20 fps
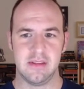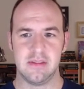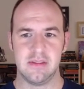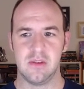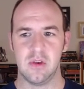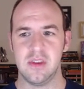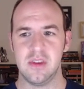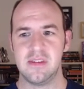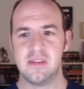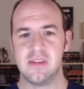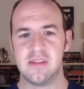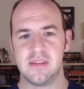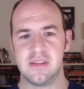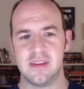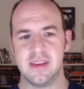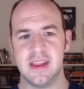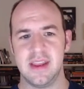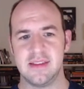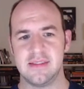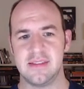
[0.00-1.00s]
So this isn't
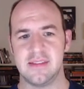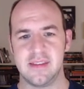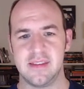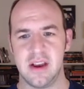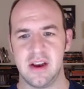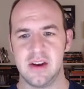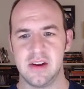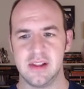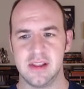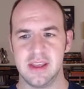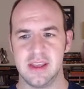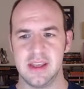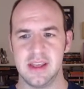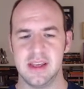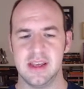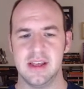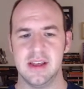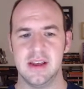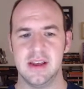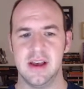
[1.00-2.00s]
necessarily
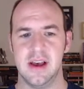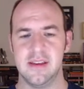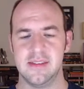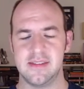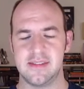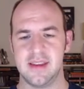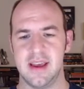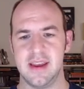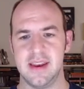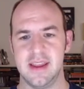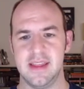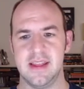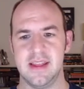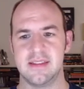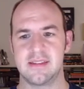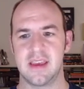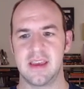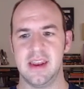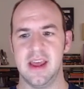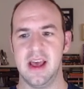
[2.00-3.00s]
a study that's
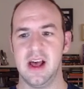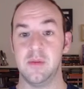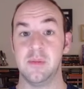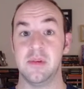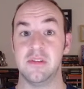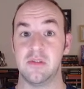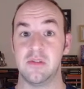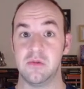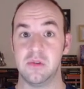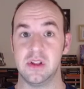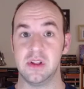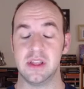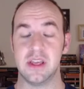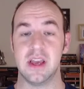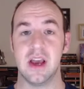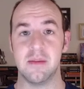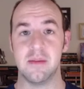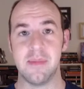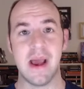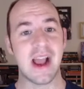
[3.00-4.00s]
going to help us really
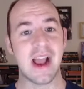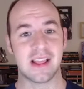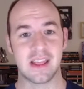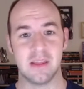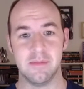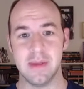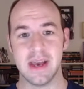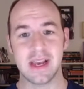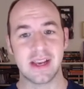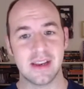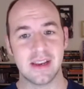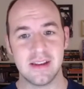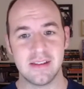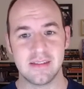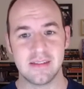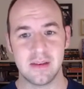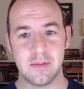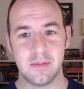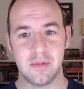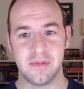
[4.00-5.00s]
unpack the
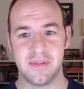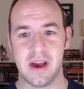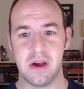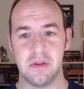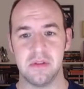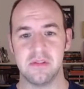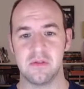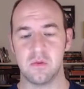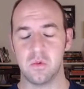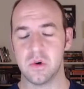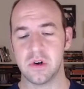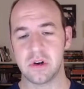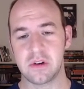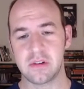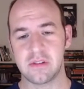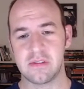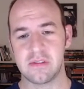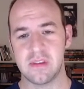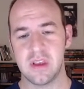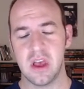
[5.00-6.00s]
mechanism of how this
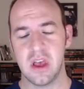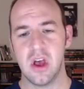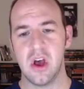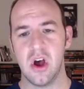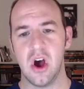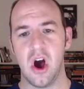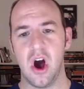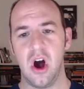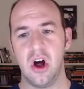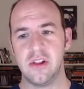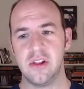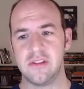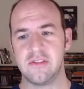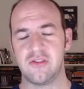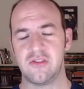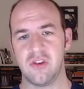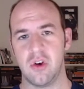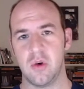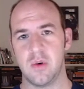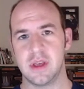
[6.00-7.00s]
works. All it's
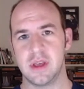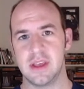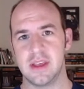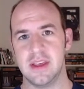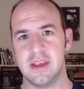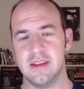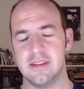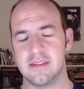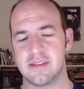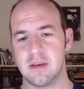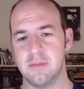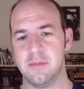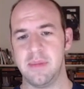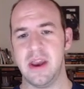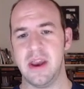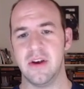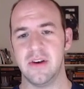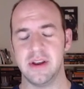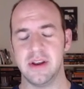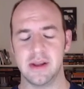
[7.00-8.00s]
showing is
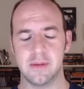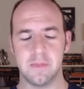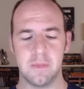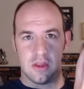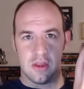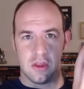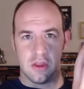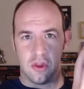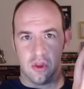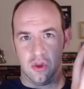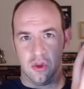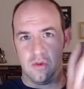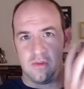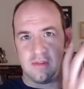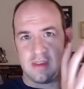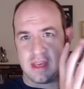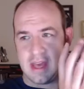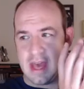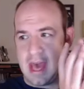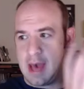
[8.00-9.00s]
comparing
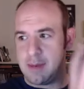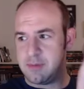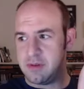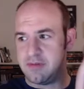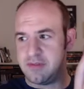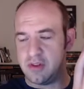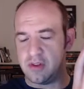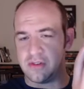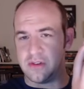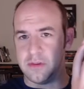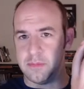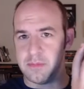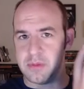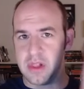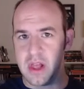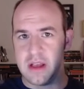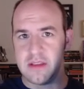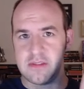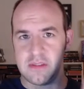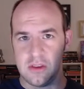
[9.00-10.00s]
using a HEPA filter
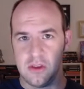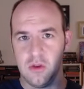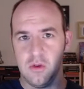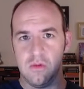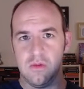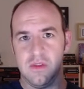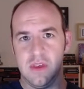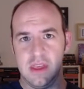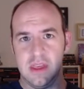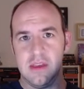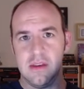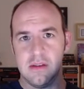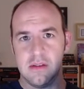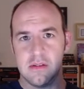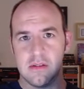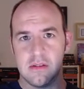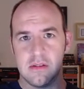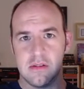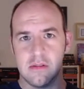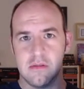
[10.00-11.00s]
plus UV
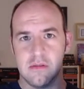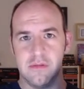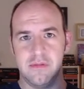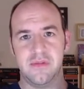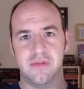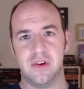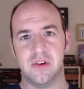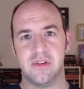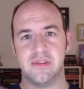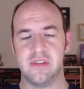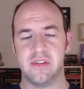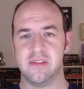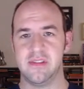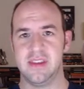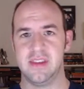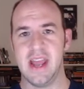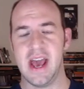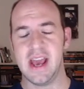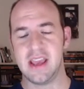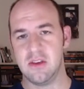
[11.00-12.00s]
versus
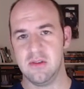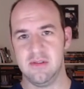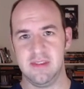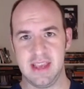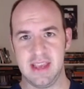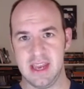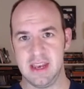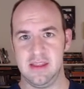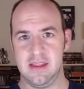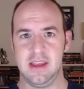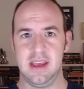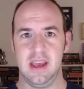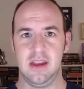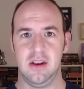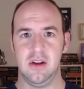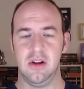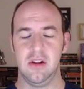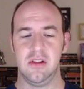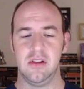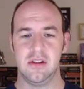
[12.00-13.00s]
not using anything at
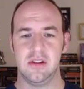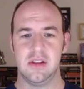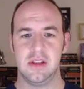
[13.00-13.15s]
all.